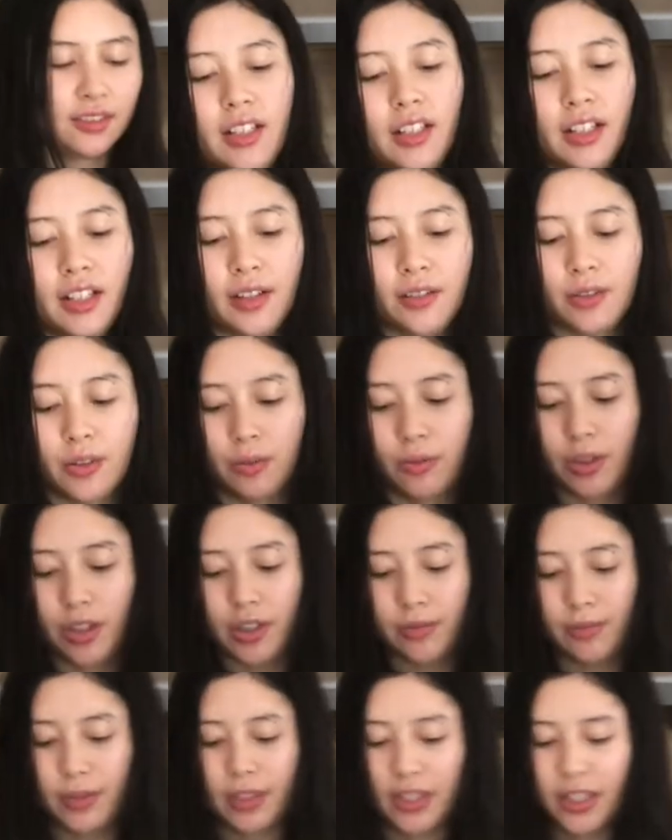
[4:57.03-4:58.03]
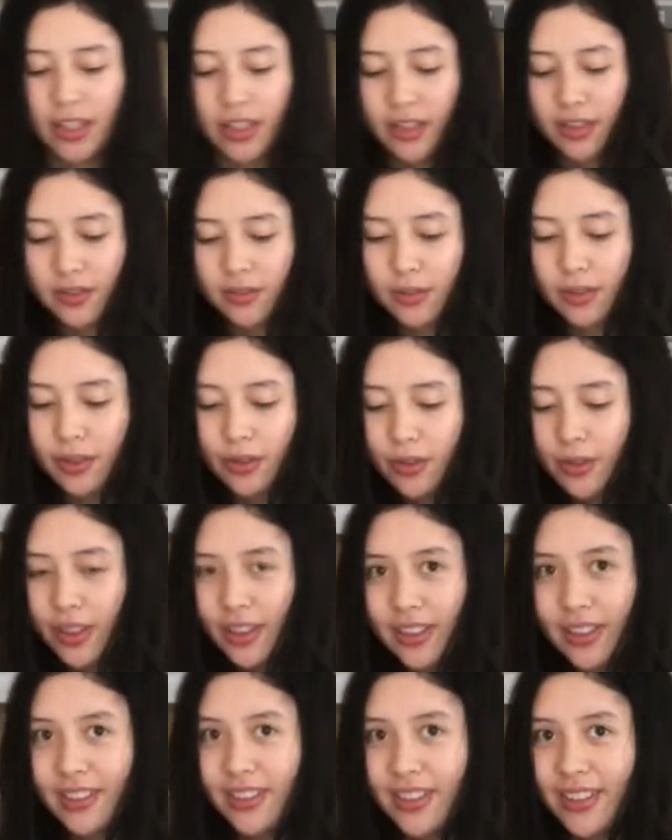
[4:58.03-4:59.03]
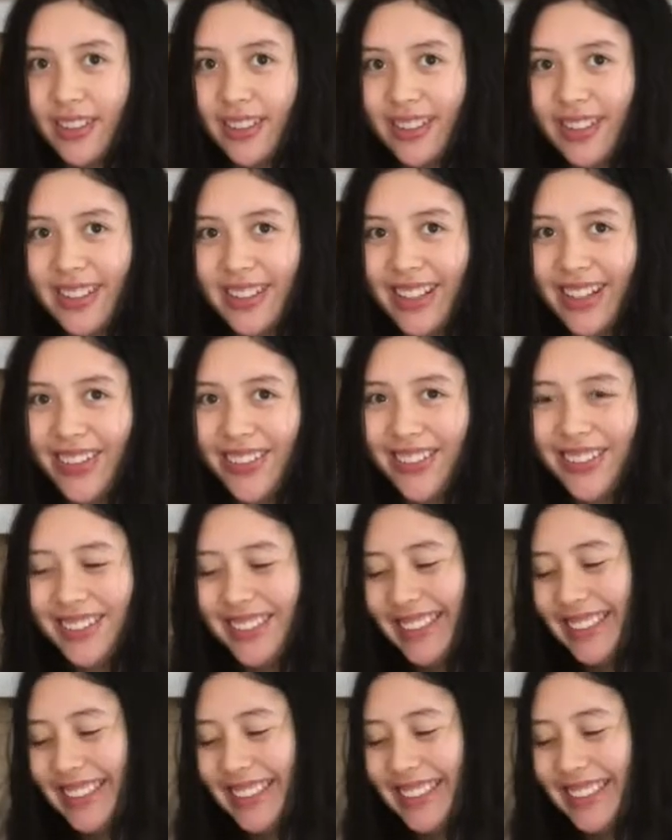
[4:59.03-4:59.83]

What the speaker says: And I'm gonna wash my hands real quick on the towel.